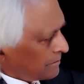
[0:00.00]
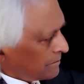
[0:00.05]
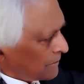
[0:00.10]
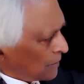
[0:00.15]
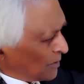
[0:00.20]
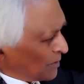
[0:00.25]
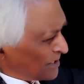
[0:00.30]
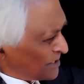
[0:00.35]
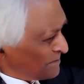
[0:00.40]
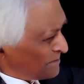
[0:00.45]

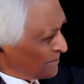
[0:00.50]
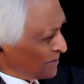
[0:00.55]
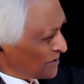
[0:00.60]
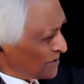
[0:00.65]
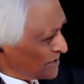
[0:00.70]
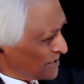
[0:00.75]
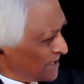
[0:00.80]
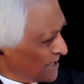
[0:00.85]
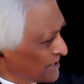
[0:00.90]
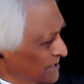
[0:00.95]
What's a
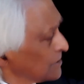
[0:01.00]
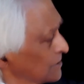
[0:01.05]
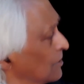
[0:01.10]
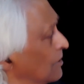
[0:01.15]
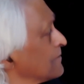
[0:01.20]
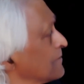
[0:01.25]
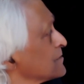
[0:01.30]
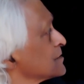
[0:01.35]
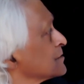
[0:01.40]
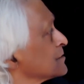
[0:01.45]
person? It's an
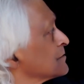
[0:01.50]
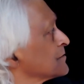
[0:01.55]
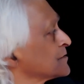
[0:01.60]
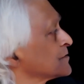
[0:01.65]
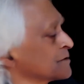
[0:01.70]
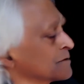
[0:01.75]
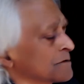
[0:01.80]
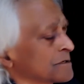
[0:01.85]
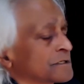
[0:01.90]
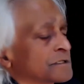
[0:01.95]
officer of
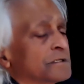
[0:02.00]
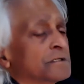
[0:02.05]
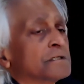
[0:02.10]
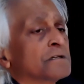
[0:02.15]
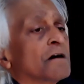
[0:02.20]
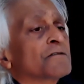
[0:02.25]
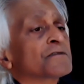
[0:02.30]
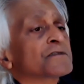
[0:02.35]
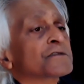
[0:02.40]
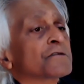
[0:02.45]
source, an
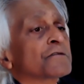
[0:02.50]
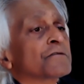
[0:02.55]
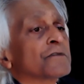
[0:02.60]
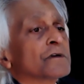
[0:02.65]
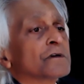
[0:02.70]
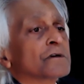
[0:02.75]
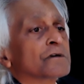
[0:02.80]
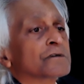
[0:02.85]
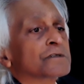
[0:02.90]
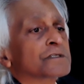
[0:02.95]
officer of
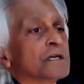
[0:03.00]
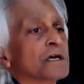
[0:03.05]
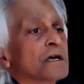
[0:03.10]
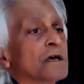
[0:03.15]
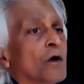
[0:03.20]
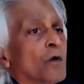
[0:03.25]
logos.